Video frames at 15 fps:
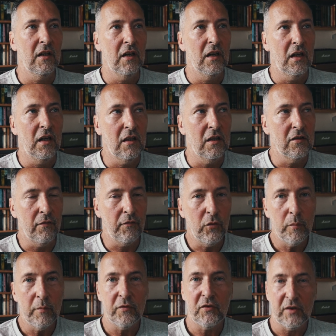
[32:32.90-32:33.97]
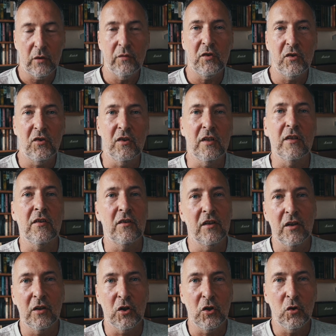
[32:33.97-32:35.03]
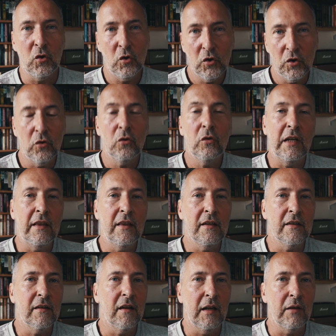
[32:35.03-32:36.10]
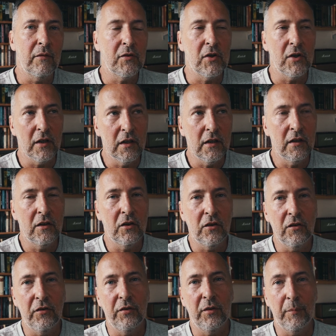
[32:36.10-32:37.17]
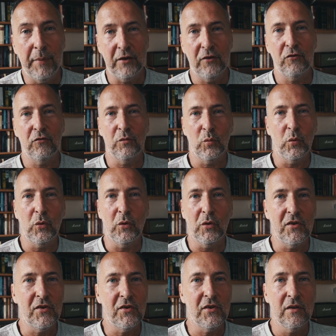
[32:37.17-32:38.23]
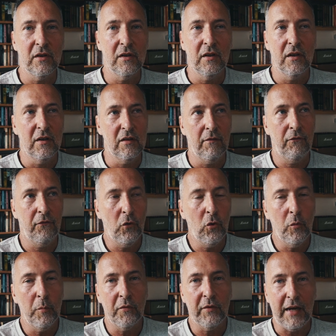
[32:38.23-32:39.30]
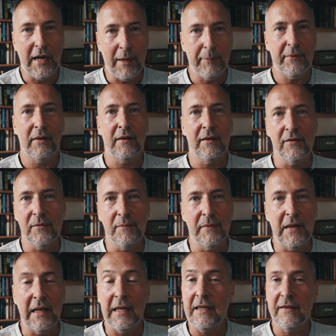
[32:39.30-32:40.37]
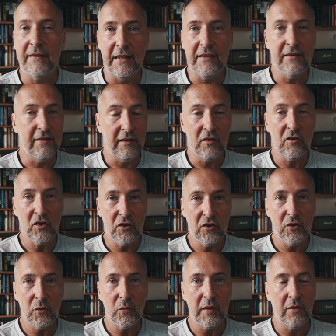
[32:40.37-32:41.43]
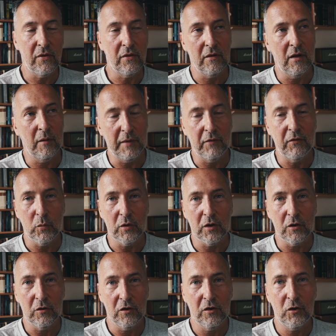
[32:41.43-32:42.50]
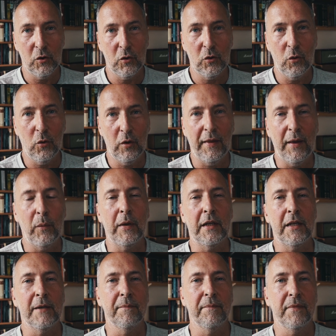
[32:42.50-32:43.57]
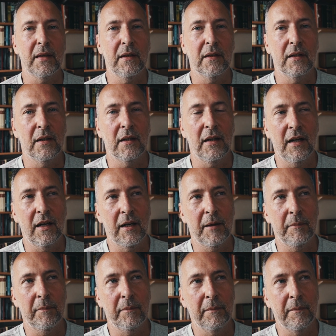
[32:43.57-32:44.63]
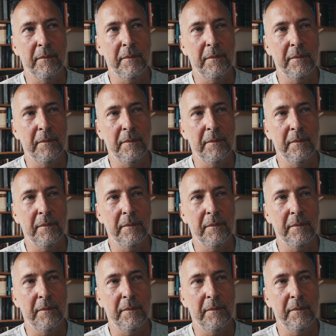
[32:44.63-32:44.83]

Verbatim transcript: It's a form of selfishness. You know, you're you're in this life to earn the best rewards. It's a form of capitalism, and it's it's it's to do with. I mean, if you want to call it that way. Um,